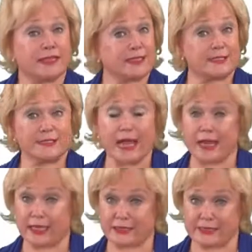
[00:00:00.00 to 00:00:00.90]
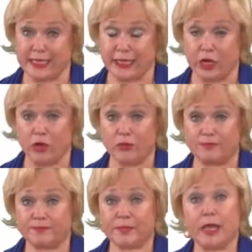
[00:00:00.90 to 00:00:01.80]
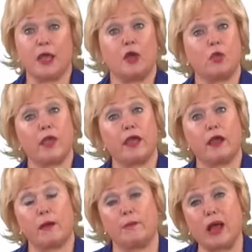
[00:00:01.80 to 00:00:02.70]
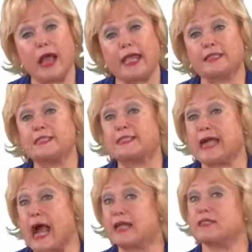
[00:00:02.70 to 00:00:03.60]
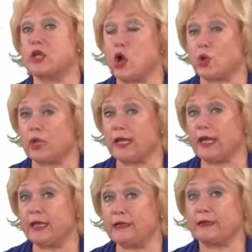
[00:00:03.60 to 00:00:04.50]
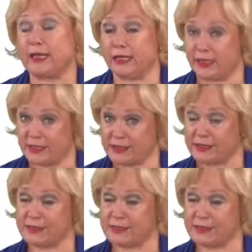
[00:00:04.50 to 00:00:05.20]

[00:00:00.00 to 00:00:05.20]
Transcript: This is not a casino. We are buying stocks only in this